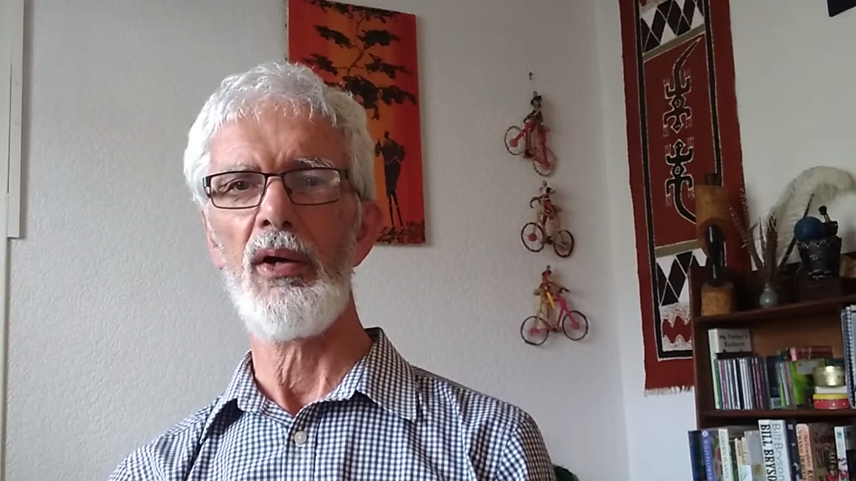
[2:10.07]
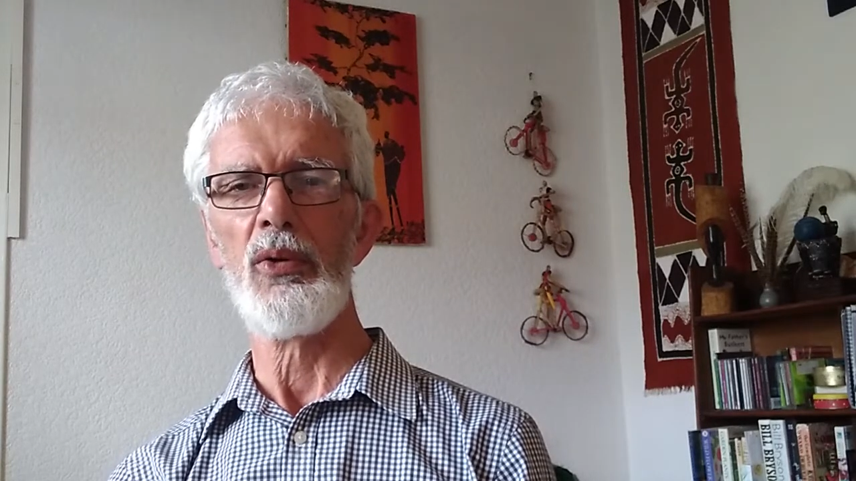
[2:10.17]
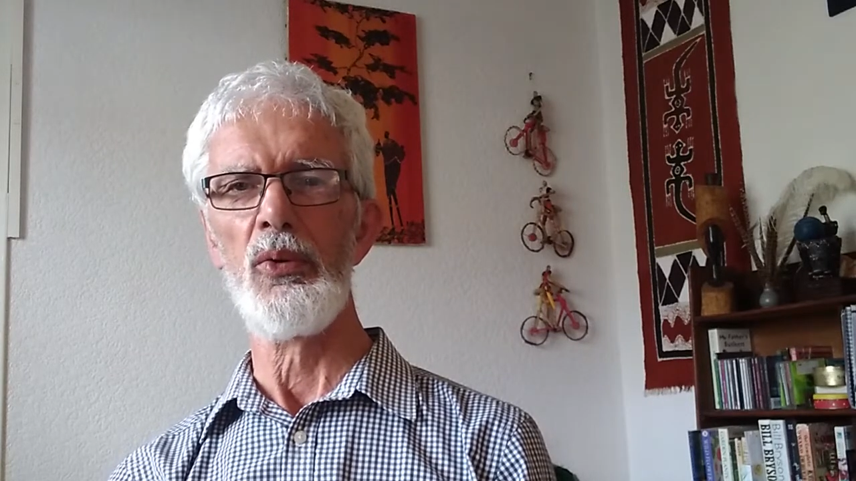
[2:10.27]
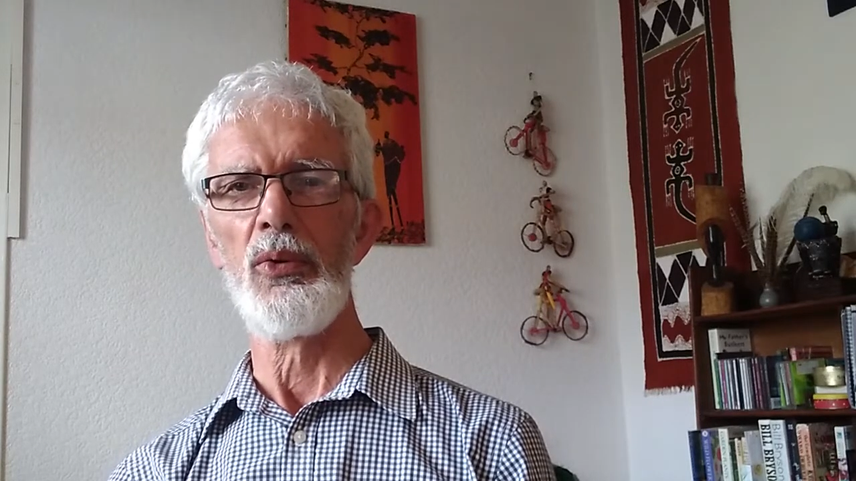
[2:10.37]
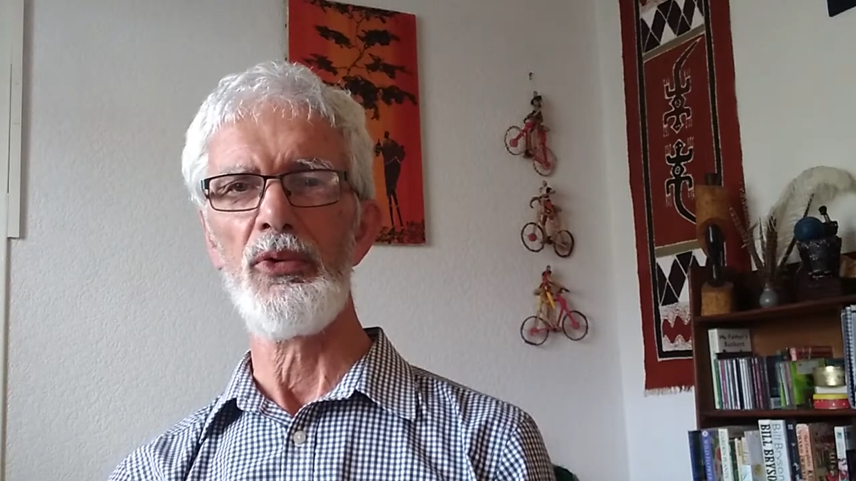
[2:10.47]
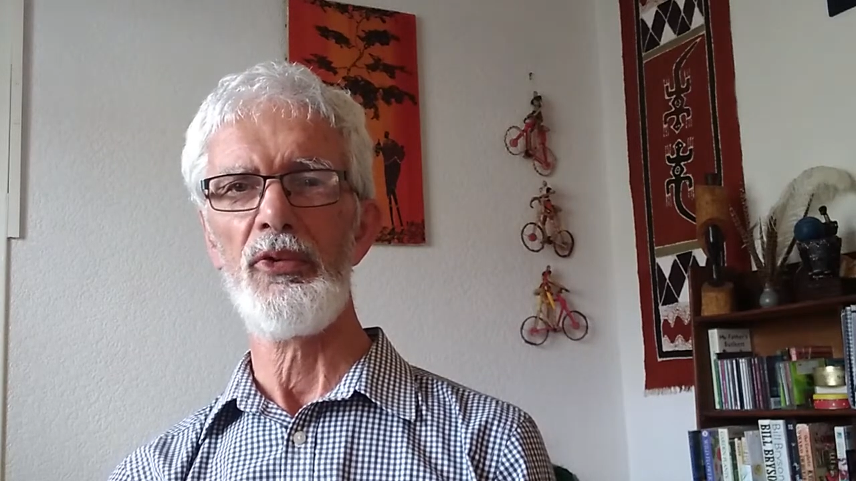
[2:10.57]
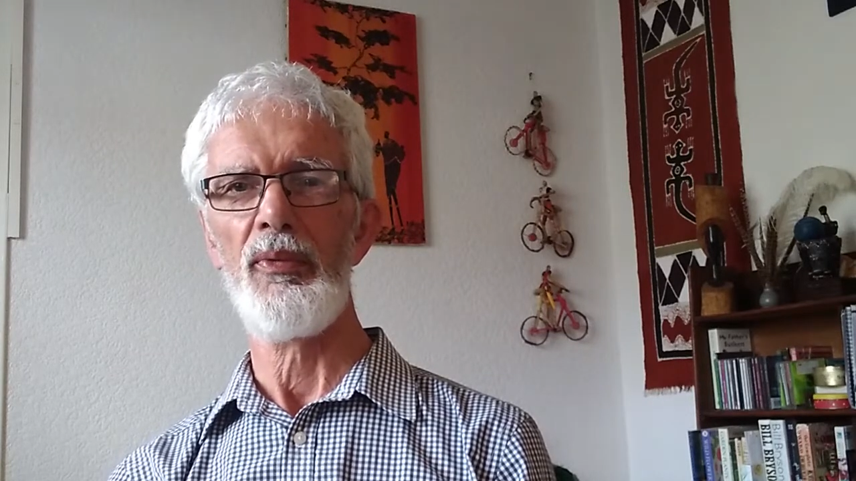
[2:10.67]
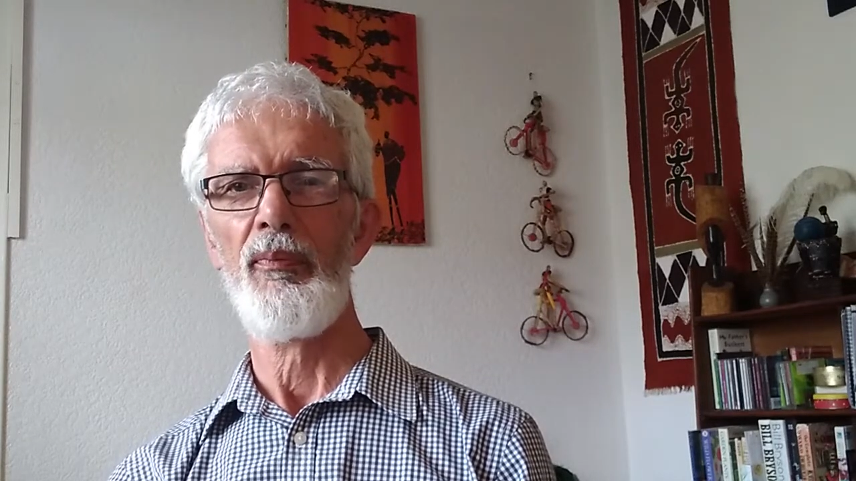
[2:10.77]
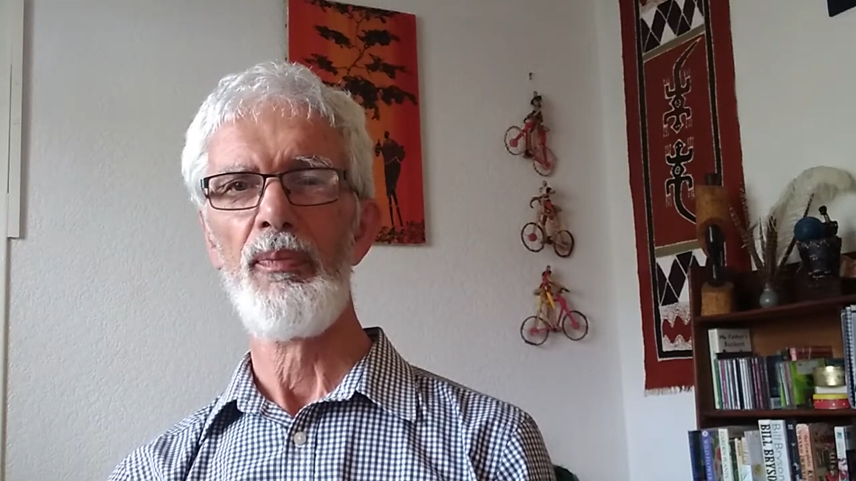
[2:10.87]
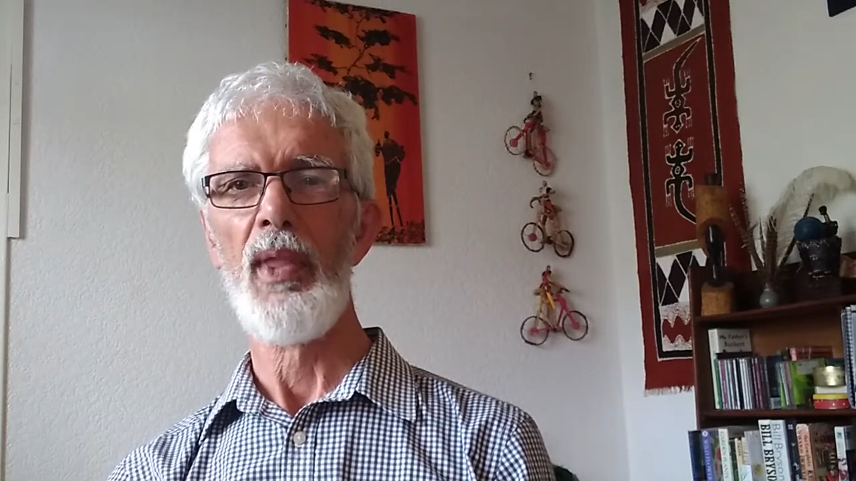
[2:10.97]
cause
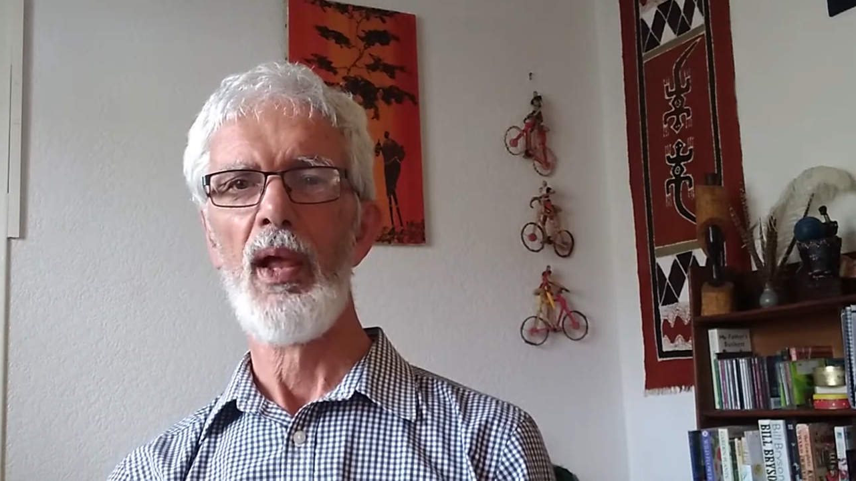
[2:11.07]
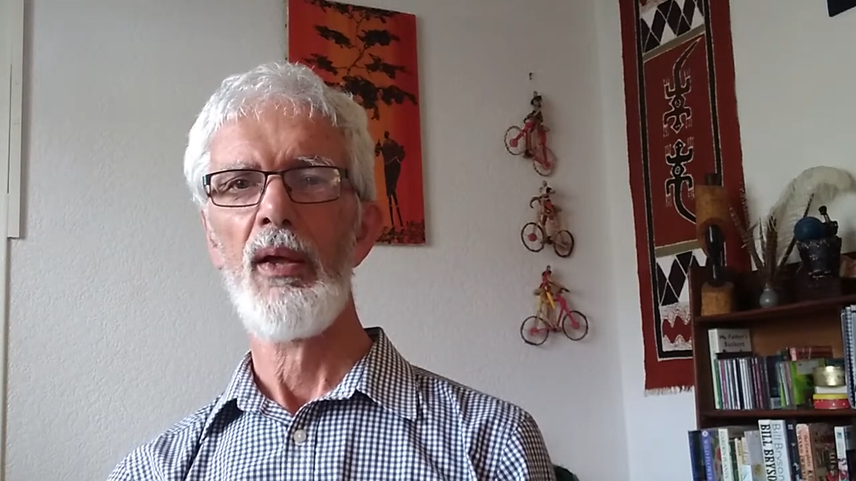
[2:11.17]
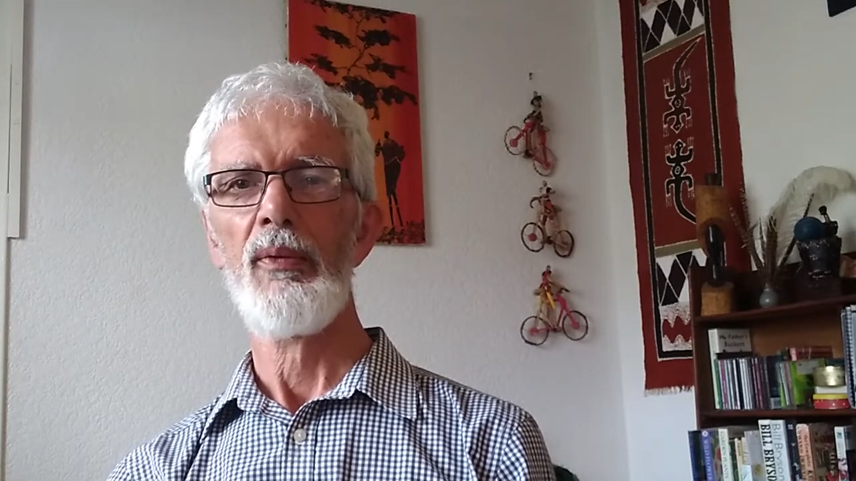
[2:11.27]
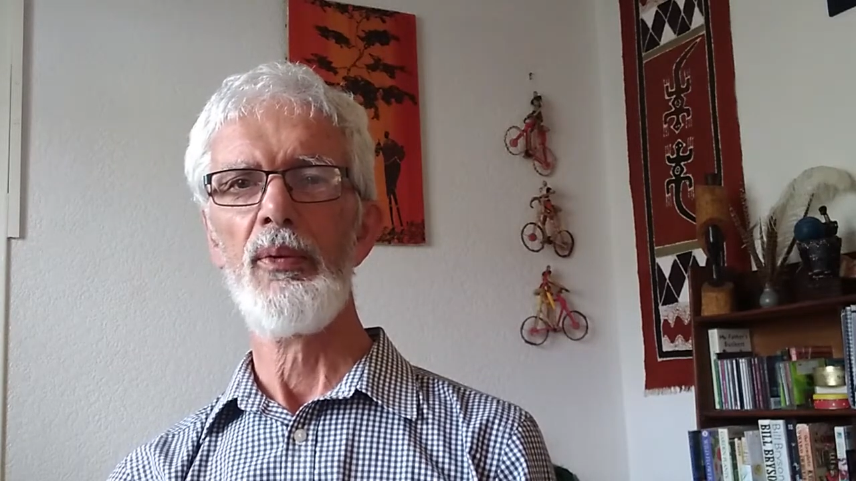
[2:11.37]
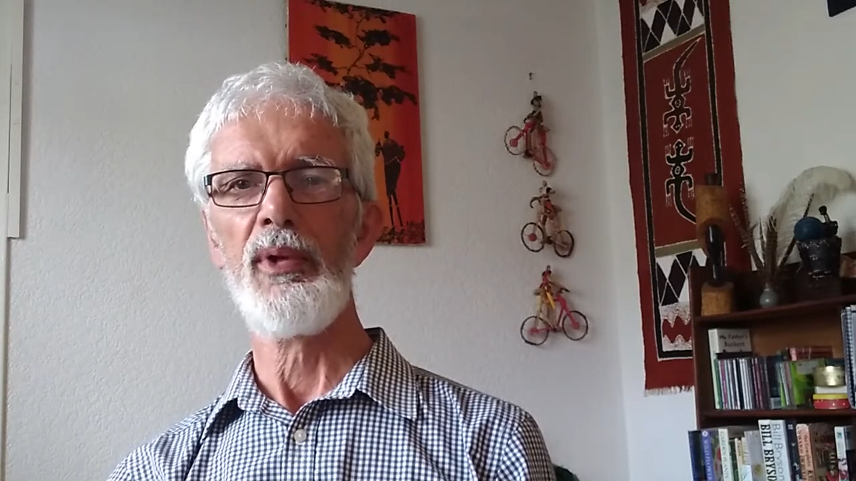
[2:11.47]
through